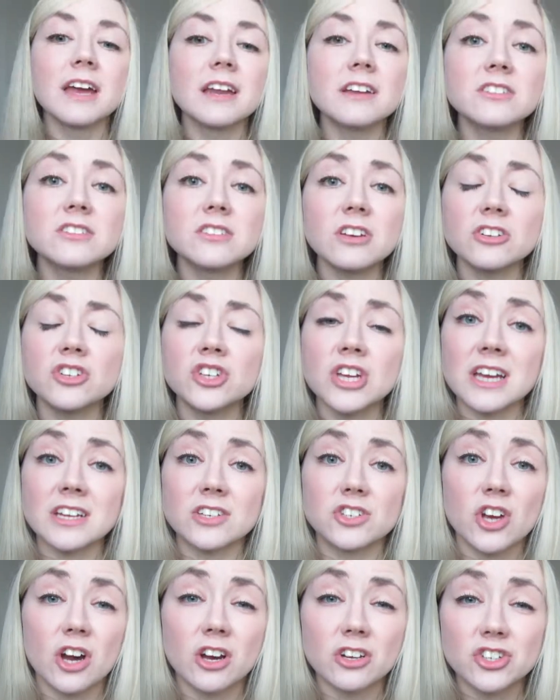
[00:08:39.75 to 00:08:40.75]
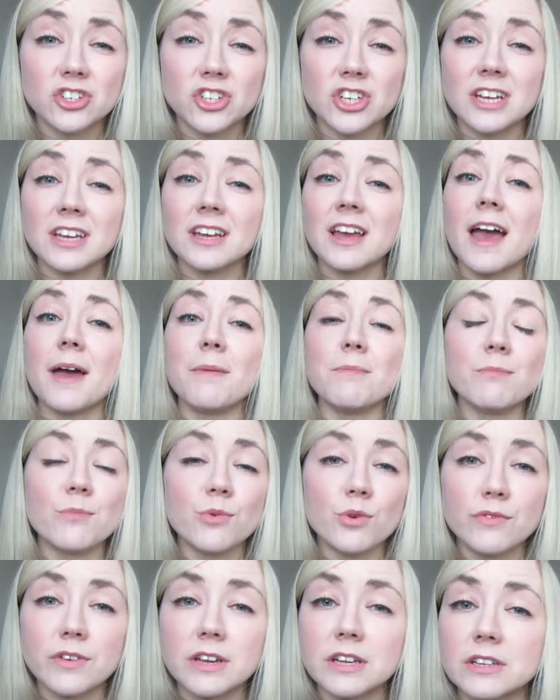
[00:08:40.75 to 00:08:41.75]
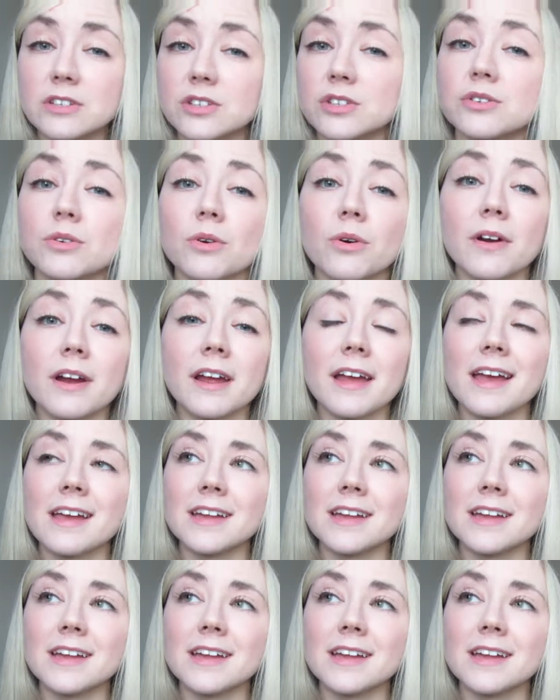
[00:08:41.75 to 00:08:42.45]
It is such a touching and moving story.